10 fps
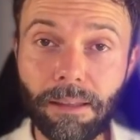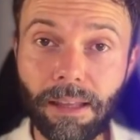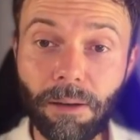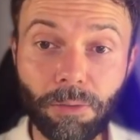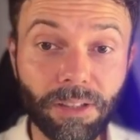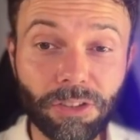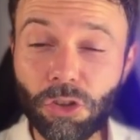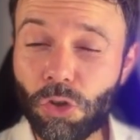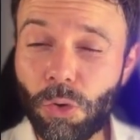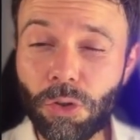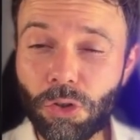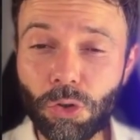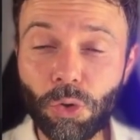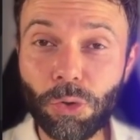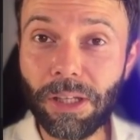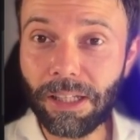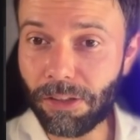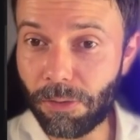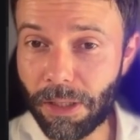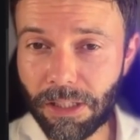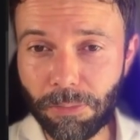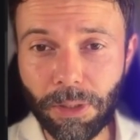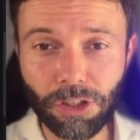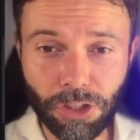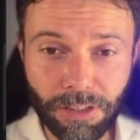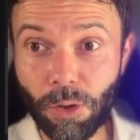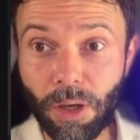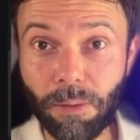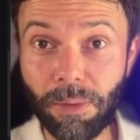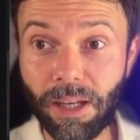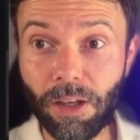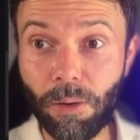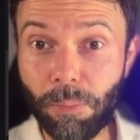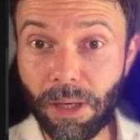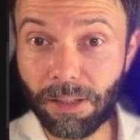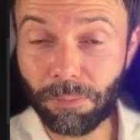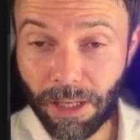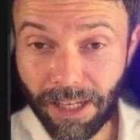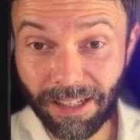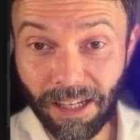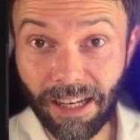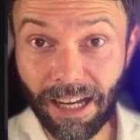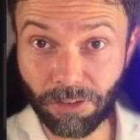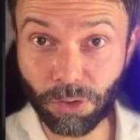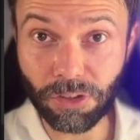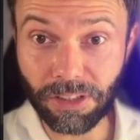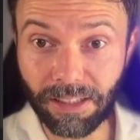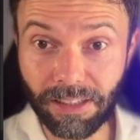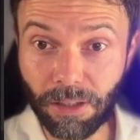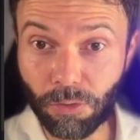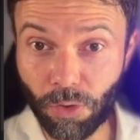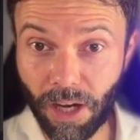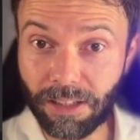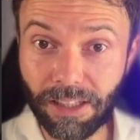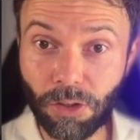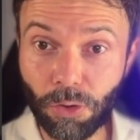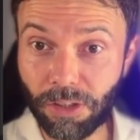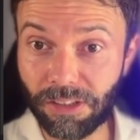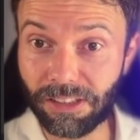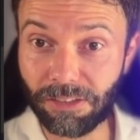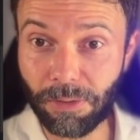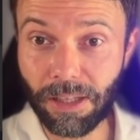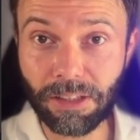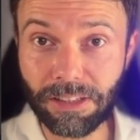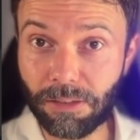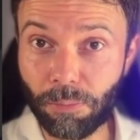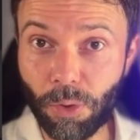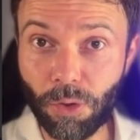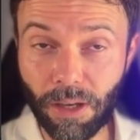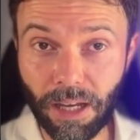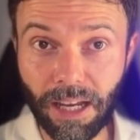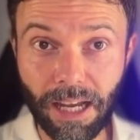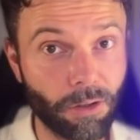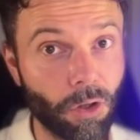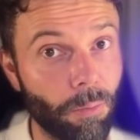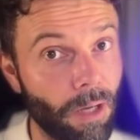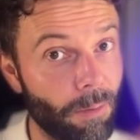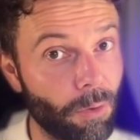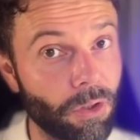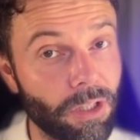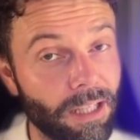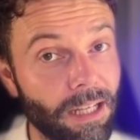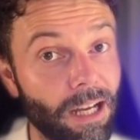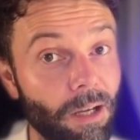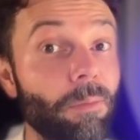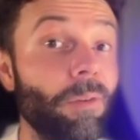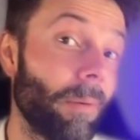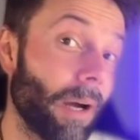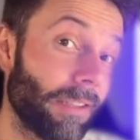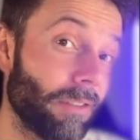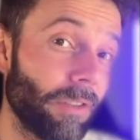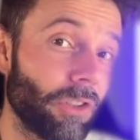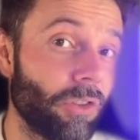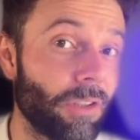And rest assured, you don't need to be a specialist. You can be a complete beginner. And you'll see that writing all this is very simple, and you'll be able to get help from artificial